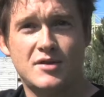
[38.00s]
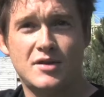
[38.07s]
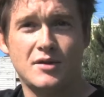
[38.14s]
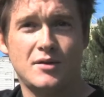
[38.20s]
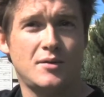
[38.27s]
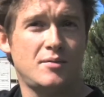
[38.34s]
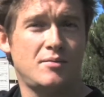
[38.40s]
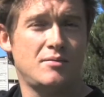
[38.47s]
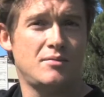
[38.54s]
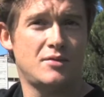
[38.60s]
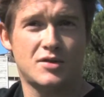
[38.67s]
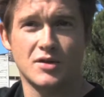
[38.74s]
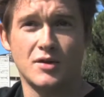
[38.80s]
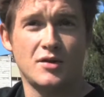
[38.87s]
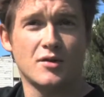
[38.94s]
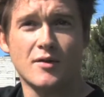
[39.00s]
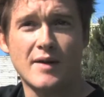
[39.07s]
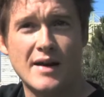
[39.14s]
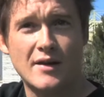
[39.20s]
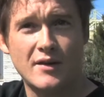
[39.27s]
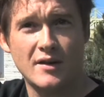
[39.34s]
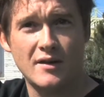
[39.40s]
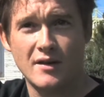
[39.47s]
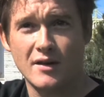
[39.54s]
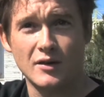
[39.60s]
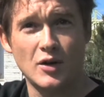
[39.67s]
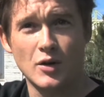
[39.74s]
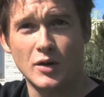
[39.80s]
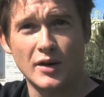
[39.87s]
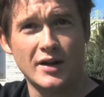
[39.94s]
to show you around their
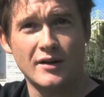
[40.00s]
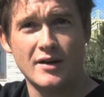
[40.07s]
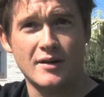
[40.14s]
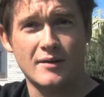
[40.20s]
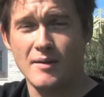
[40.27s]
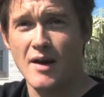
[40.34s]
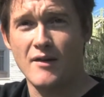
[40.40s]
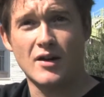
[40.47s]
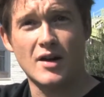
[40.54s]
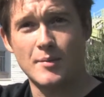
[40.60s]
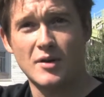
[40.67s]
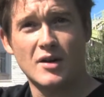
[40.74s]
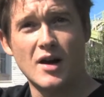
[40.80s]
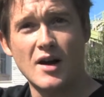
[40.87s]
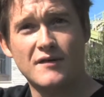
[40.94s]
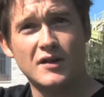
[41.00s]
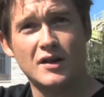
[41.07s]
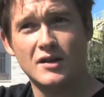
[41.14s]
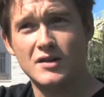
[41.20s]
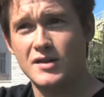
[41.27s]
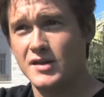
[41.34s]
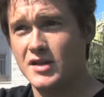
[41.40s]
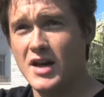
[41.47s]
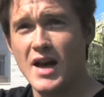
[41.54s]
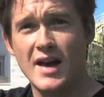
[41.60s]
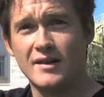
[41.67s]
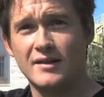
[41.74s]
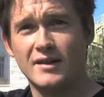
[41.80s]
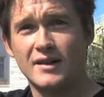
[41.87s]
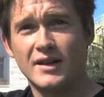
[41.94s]
local area, have a cup of coffee, and just chat,
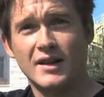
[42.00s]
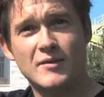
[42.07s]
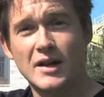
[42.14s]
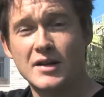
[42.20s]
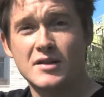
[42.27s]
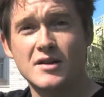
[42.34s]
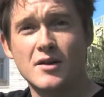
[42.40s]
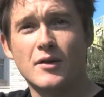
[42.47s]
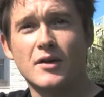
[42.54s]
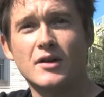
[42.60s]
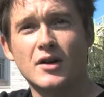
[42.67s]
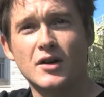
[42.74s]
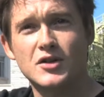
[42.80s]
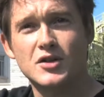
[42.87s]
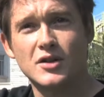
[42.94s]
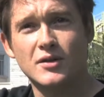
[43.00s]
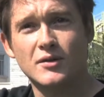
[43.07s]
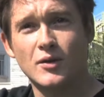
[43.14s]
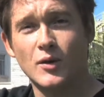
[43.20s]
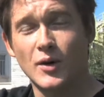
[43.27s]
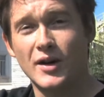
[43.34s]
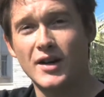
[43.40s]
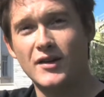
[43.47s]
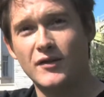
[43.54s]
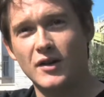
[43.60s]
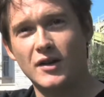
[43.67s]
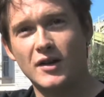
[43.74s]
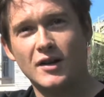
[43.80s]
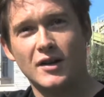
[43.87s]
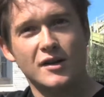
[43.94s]
get to know their culture, or
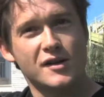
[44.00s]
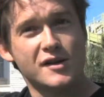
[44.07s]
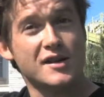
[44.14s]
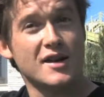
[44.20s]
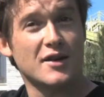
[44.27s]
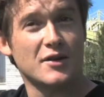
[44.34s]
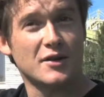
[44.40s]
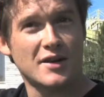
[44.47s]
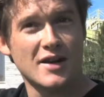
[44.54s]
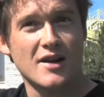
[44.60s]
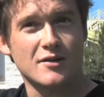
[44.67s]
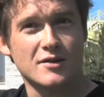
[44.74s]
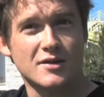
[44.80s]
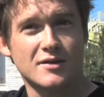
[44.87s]
even stay on their couch.